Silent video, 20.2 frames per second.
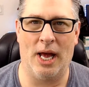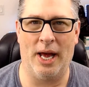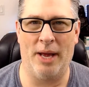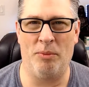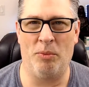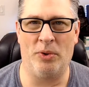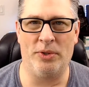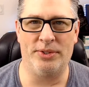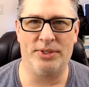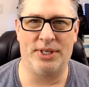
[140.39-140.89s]
I
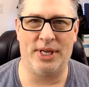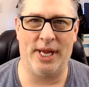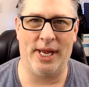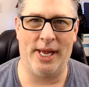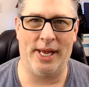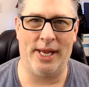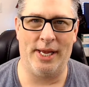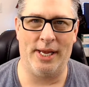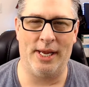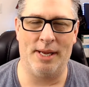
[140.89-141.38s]
will
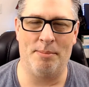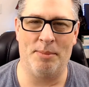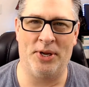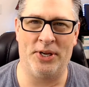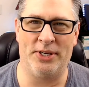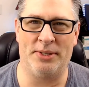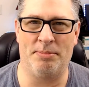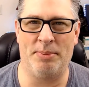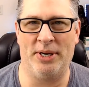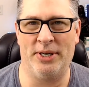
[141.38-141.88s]
say, in my
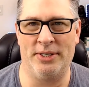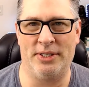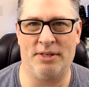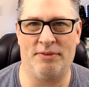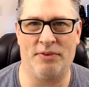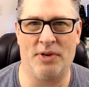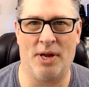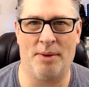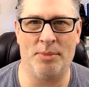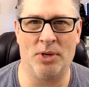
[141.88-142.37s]
experience,
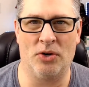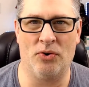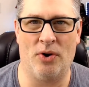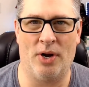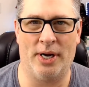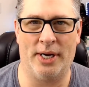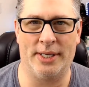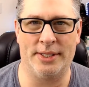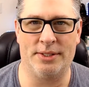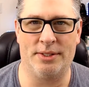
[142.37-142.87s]
I've come
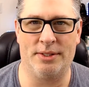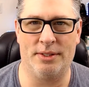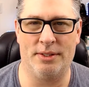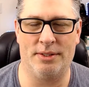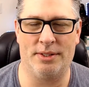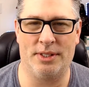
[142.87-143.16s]
across